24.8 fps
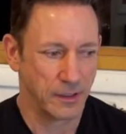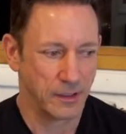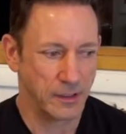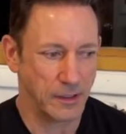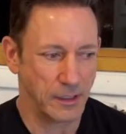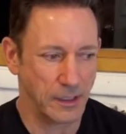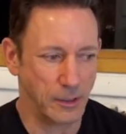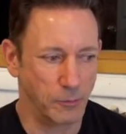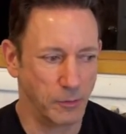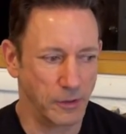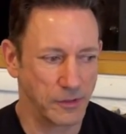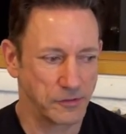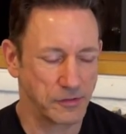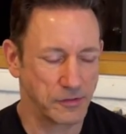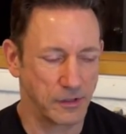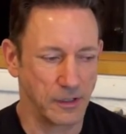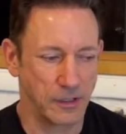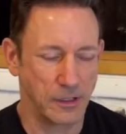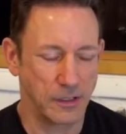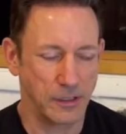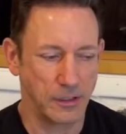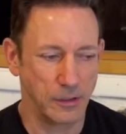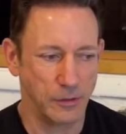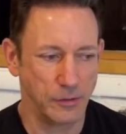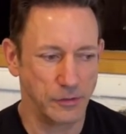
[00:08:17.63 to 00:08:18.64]
it wasn't a
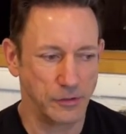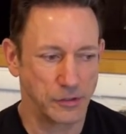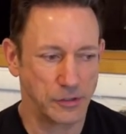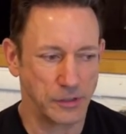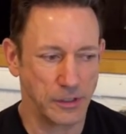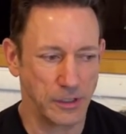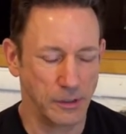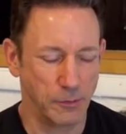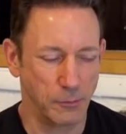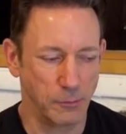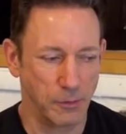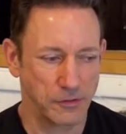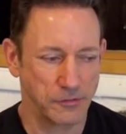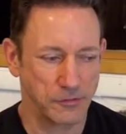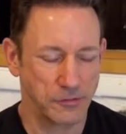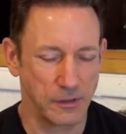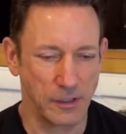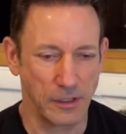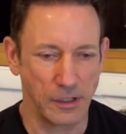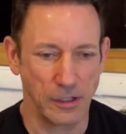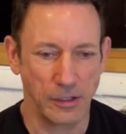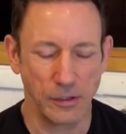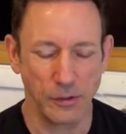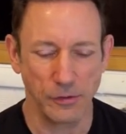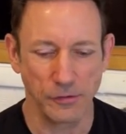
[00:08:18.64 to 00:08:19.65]
huge it wasn't
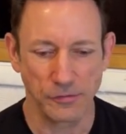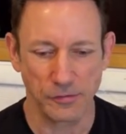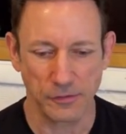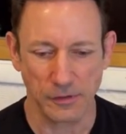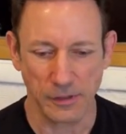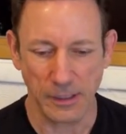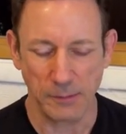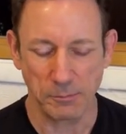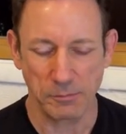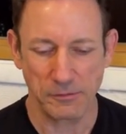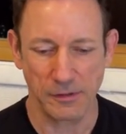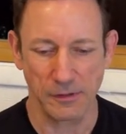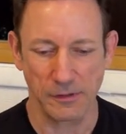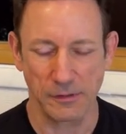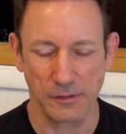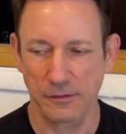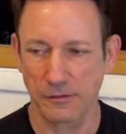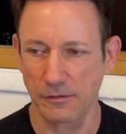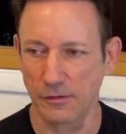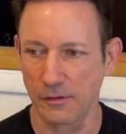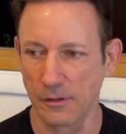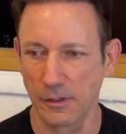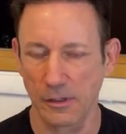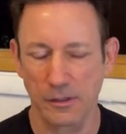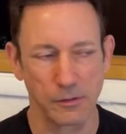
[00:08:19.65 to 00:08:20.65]
a huge leap to,
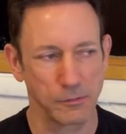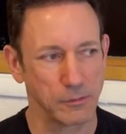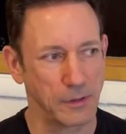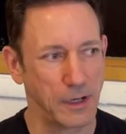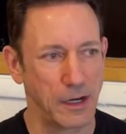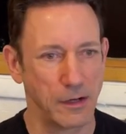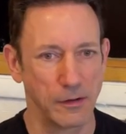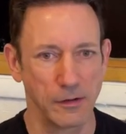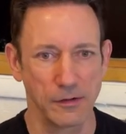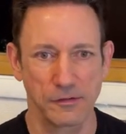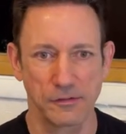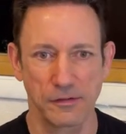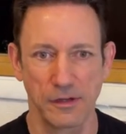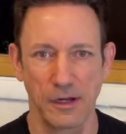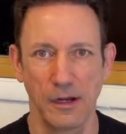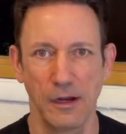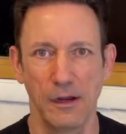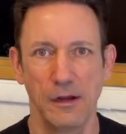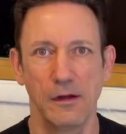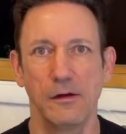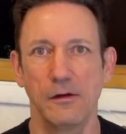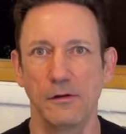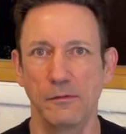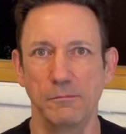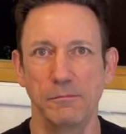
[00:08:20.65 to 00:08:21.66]
to look around and say
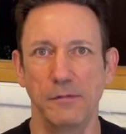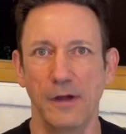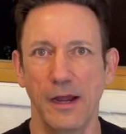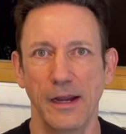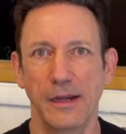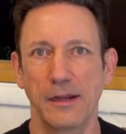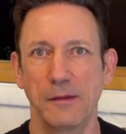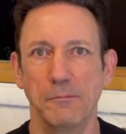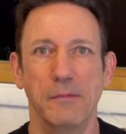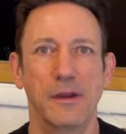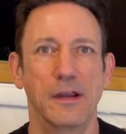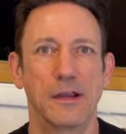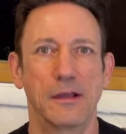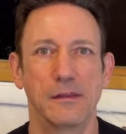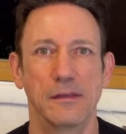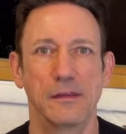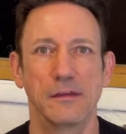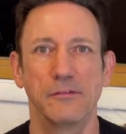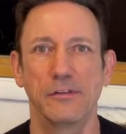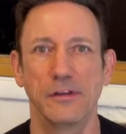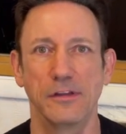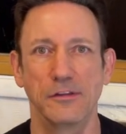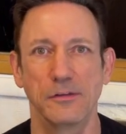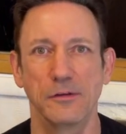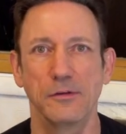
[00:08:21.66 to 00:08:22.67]
oh I can make a
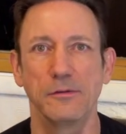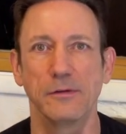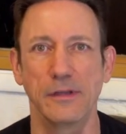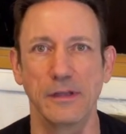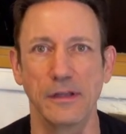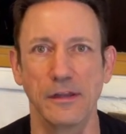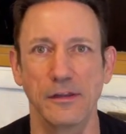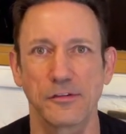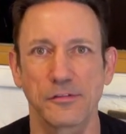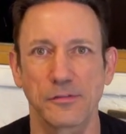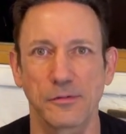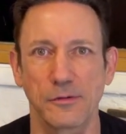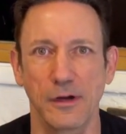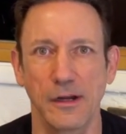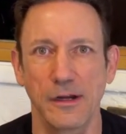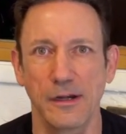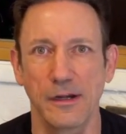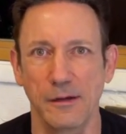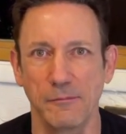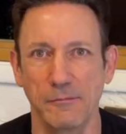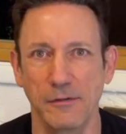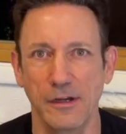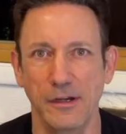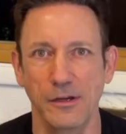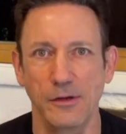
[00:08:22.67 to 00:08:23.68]
living doing this right I
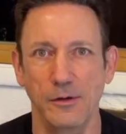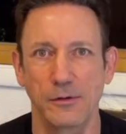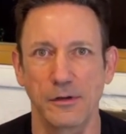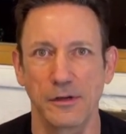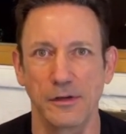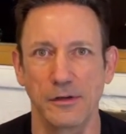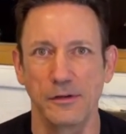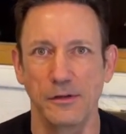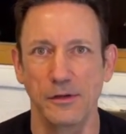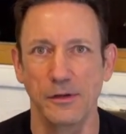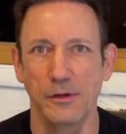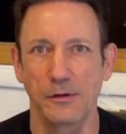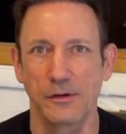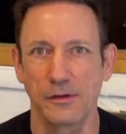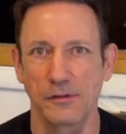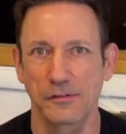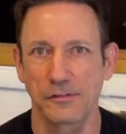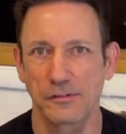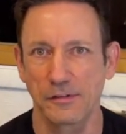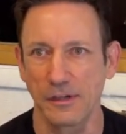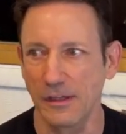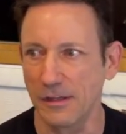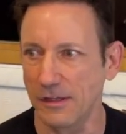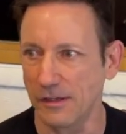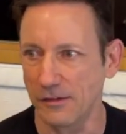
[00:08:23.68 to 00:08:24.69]
mean you could right, you could
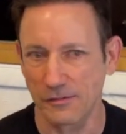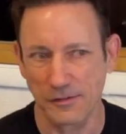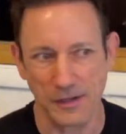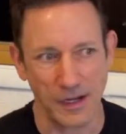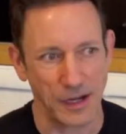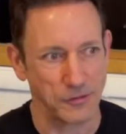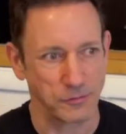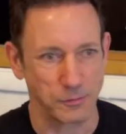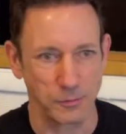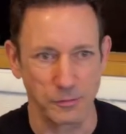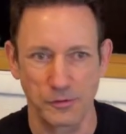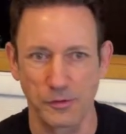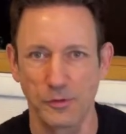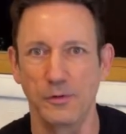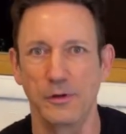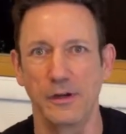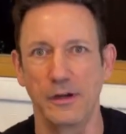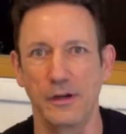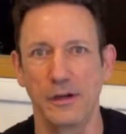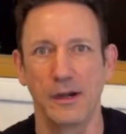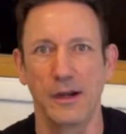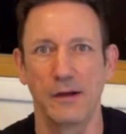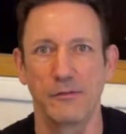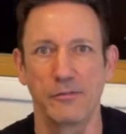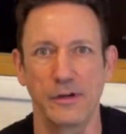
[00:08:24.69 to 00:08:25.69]
see these guys were doing
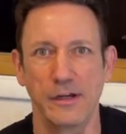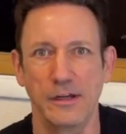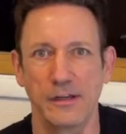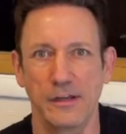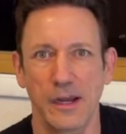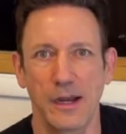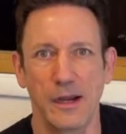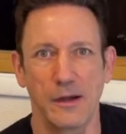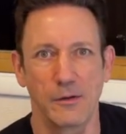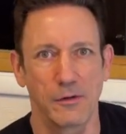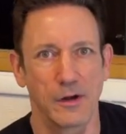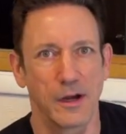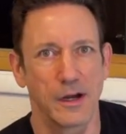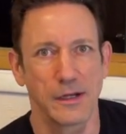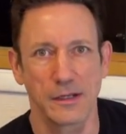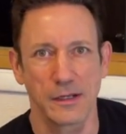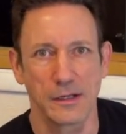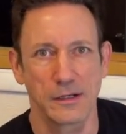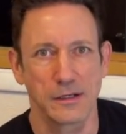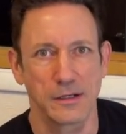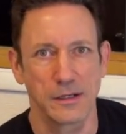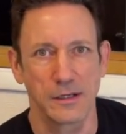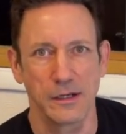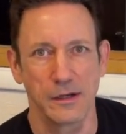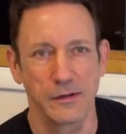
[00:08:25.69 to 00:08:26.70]
it, every day, like, right they
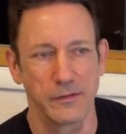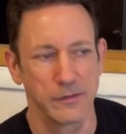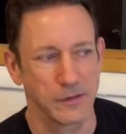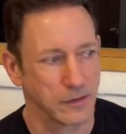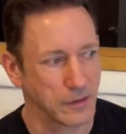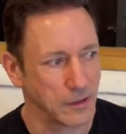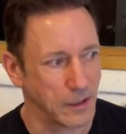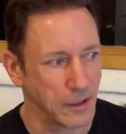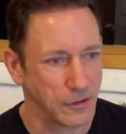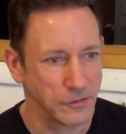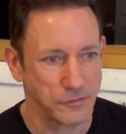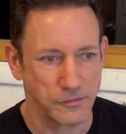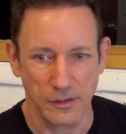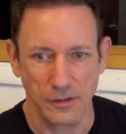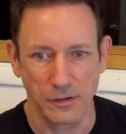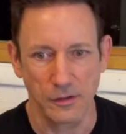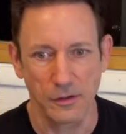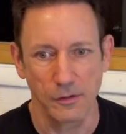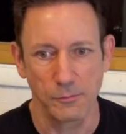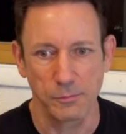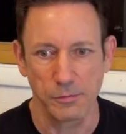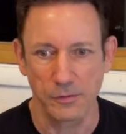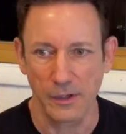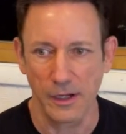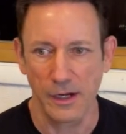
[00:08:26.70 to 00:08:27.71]
get in their cars they
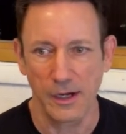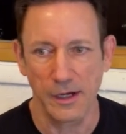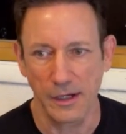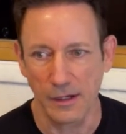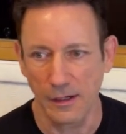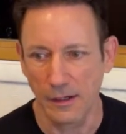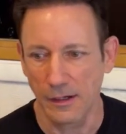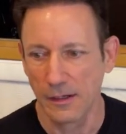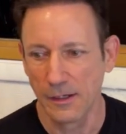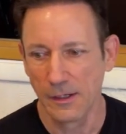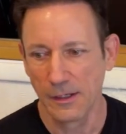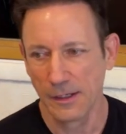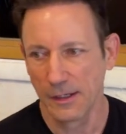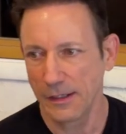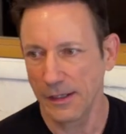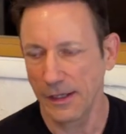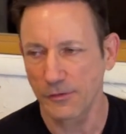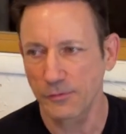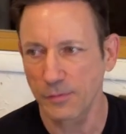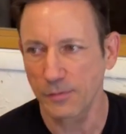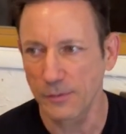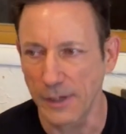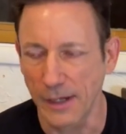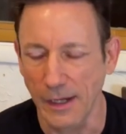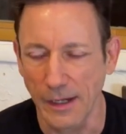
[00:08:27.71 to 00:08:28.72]
go play and
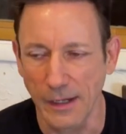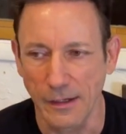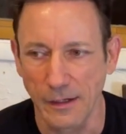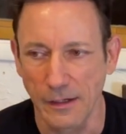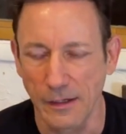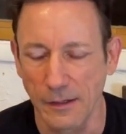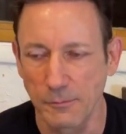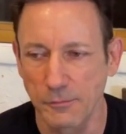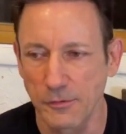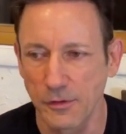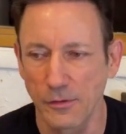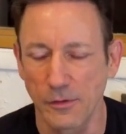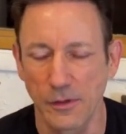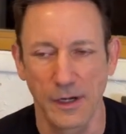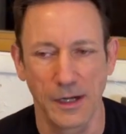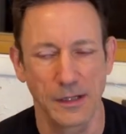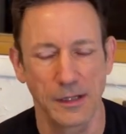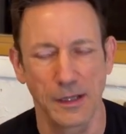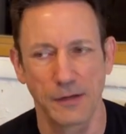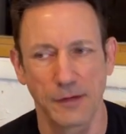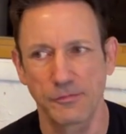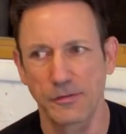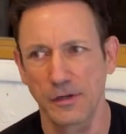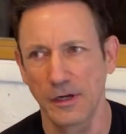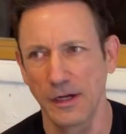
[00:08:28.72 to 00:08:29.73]
that's what I ended up doing. I
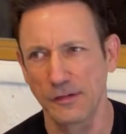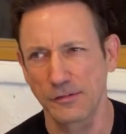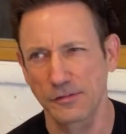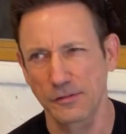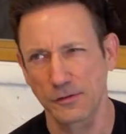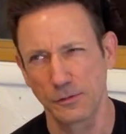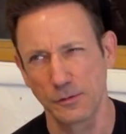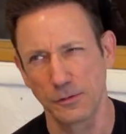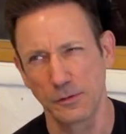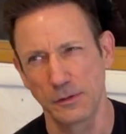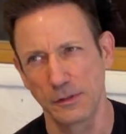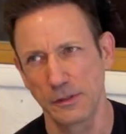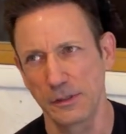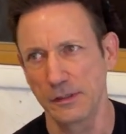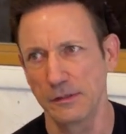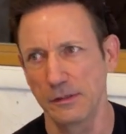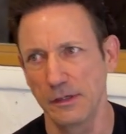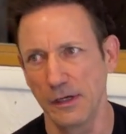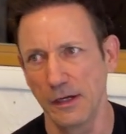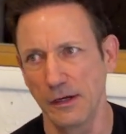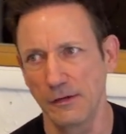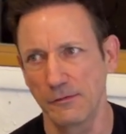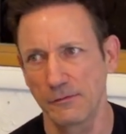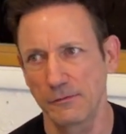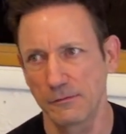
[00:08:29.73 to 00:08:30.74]
left high school at,
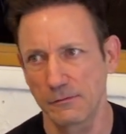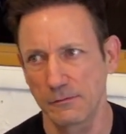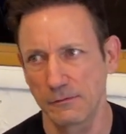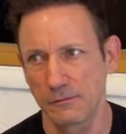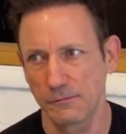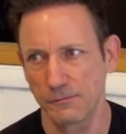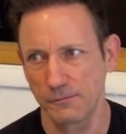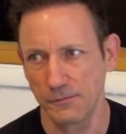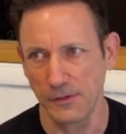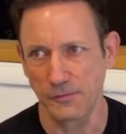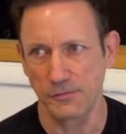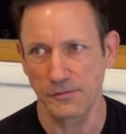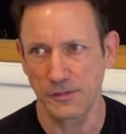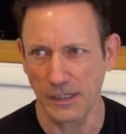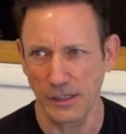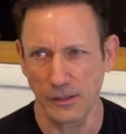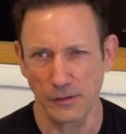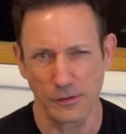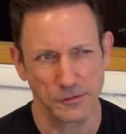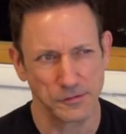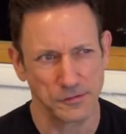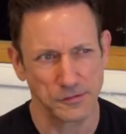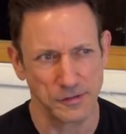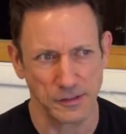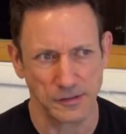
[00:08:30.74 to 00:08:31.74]
at 15
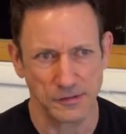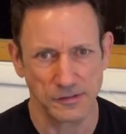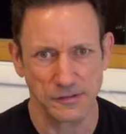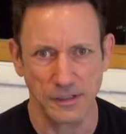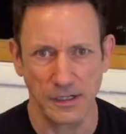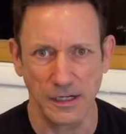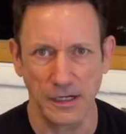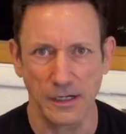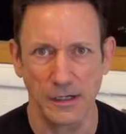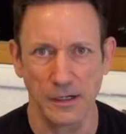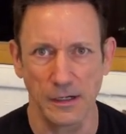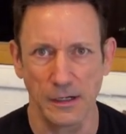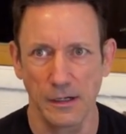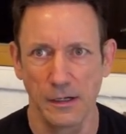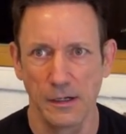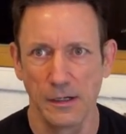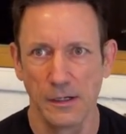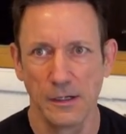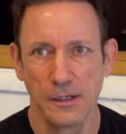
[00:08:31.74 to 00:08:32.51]
or 16 and